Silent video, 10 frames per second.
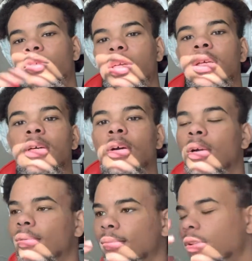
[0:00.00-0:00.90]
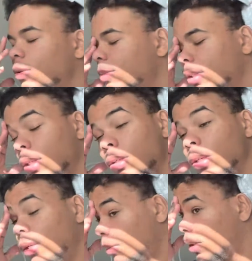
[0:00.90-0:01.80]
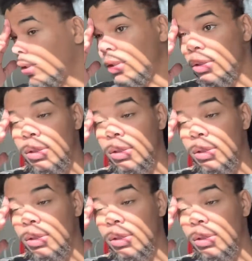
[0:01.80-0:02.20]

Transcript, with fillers: Freaking Autumn, you know what I'm saying? But yeah,